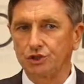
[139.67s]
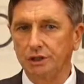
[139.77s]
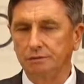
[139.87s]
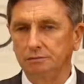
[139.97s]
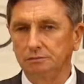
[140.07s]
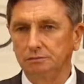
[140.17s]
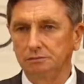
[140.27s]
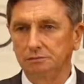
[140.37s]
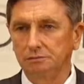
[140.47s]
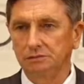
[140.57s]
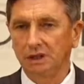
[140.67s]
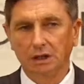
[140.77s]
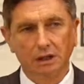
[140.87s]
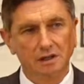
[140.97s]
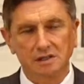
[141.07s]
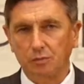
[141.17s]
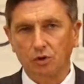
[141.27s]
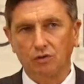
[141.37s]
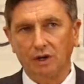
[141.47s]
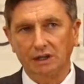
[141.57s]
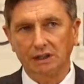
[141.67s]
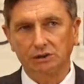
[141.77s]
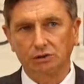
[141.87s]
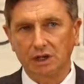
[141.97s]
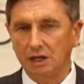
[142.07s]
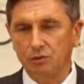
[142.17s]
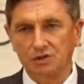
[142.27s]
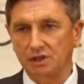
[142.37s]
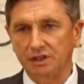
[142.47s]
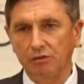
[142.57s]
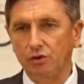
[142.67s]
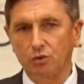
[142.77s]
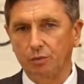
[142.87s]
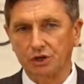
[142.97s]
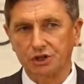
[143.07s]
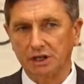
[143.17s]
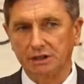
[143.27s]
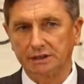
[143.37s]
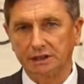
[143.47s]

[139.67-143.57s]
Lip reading: it was the first time that we met together alone.